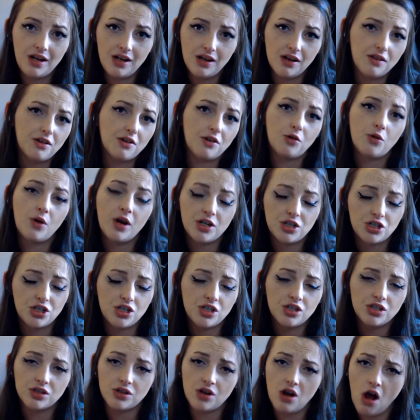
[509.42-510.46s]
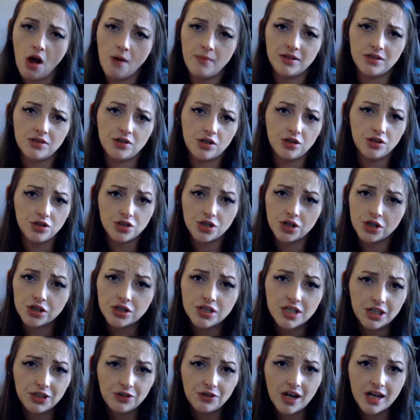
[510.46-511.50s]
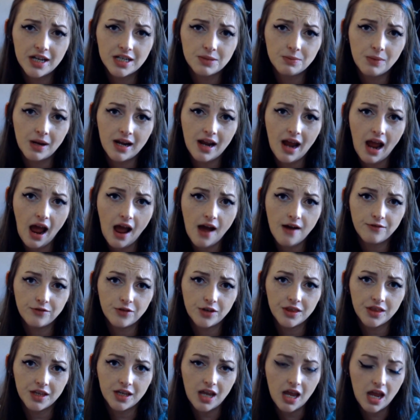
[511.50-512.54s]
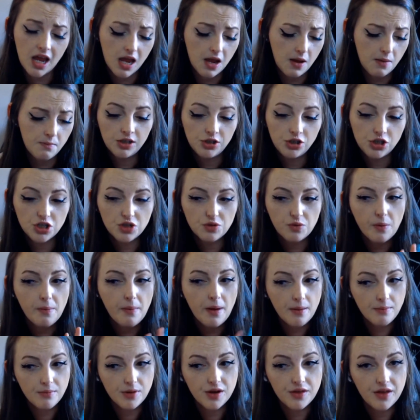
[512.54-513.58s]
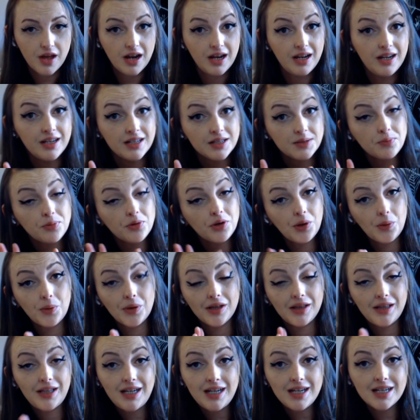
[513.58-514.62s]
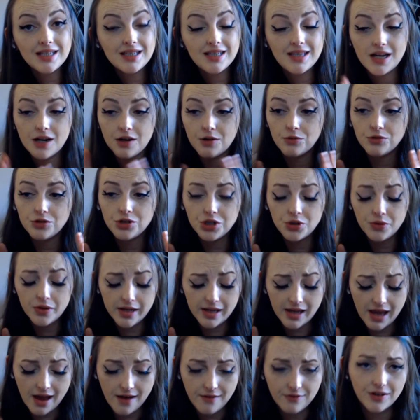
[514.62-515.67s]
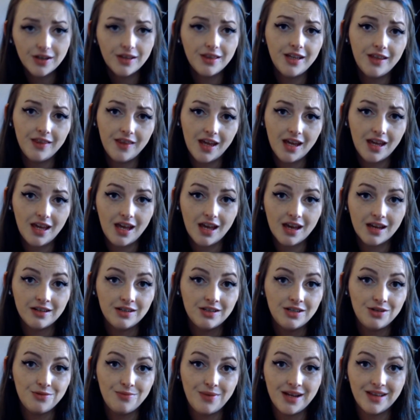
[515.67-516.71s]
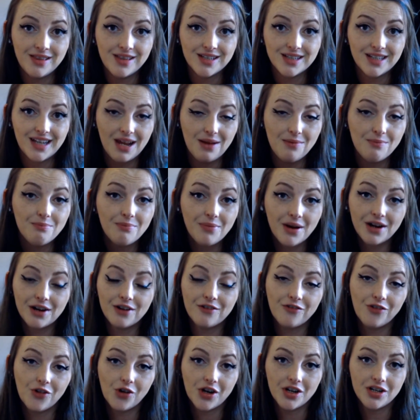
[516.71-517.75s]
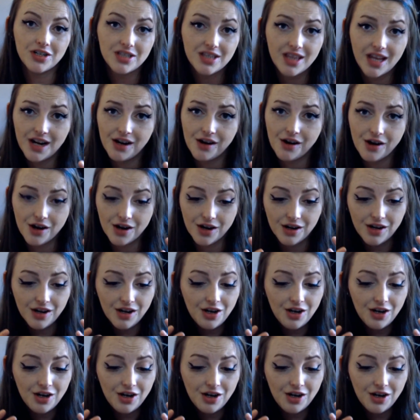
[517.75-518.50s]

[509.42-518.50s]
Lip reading: other questions, comments, or concerns that you guys might have with the game. Just remember that it is pre-release. They're doing everything they can to make this game better for us. They are